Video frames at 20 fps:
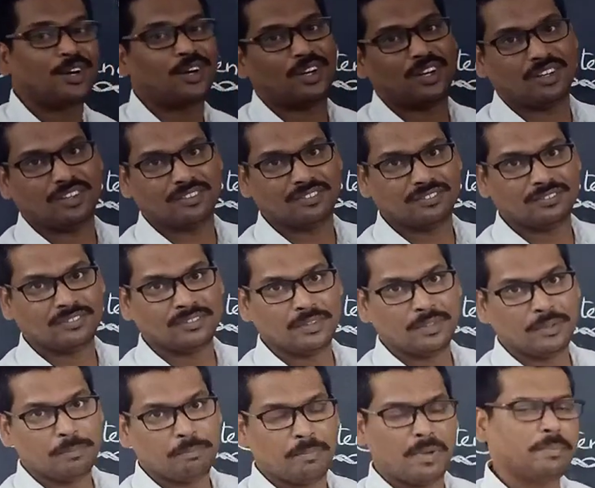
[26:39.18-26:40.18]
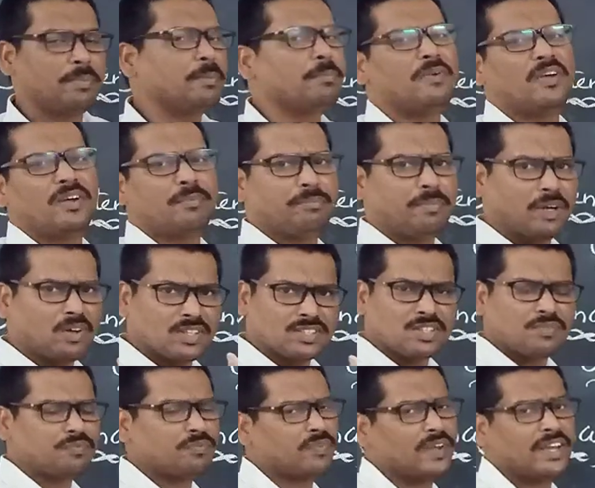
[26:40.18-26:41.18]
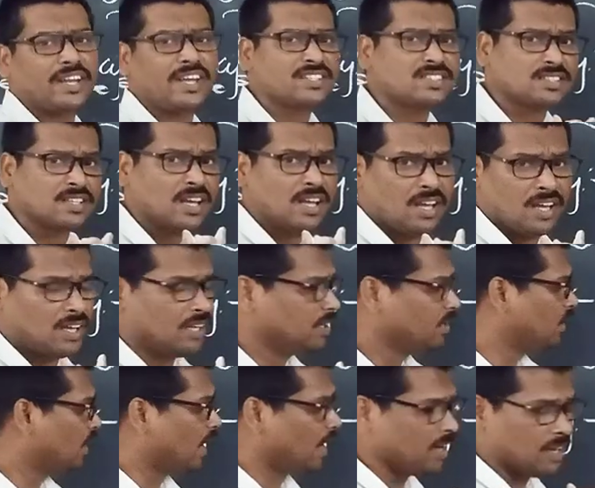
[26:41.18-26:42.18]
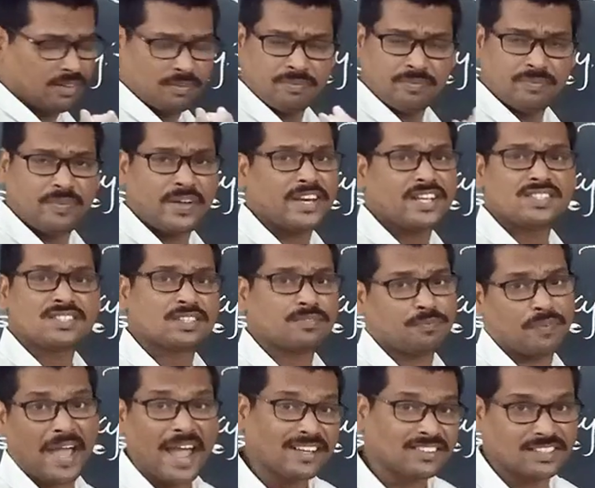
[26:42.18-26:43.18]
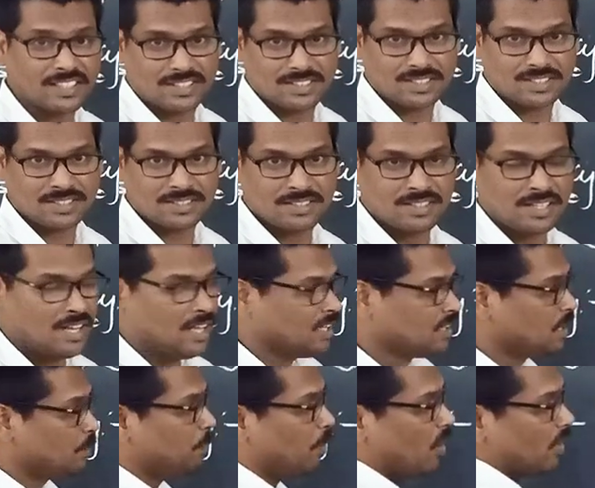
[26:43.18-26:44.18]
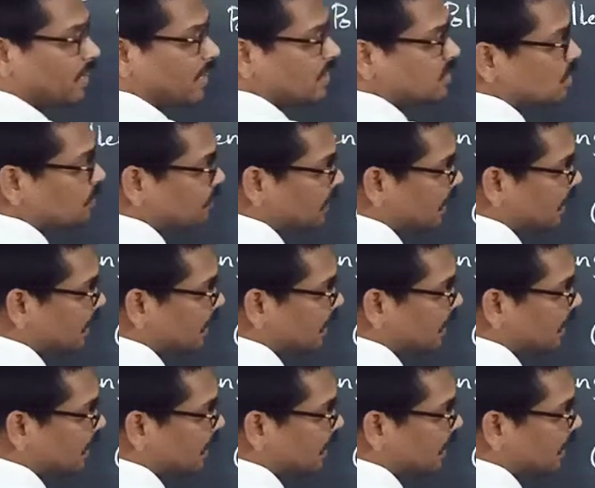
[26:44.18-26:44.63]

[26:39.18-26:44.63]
all. Maybe because of various factors. The pollen grains of